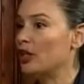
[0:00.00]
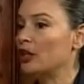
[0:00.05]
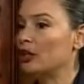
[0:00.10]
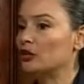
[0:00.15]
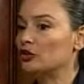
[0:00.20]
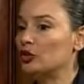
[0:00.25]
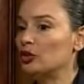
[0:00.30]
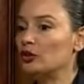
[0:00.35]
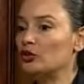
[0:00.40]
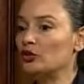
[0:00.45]

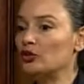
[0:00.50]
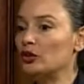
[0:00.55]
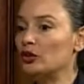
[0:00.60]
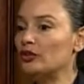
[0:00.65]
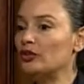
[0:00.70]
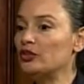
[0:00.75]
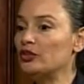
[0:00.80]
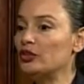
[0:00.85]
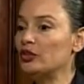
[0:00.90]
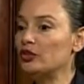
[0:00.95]
So
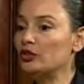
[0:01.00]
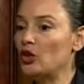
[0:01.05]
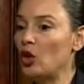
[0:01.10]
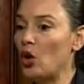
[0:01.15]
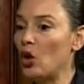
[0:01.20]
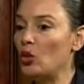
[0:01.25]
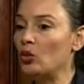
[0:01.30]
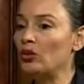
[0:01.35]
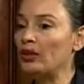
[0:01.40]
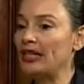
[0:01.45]
servicers
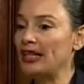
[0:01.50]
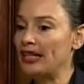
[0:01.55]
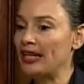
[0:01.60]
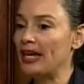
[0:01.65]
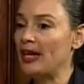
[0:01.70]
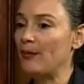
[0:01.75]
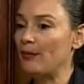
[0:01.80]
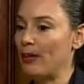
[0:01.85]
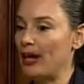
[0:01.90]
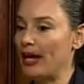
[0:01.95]
only
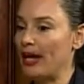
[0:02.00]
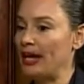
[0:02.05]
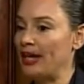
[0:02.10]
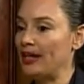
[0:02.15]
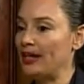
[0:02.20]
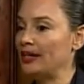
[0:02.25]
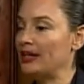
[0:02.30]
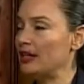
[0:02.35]
get paid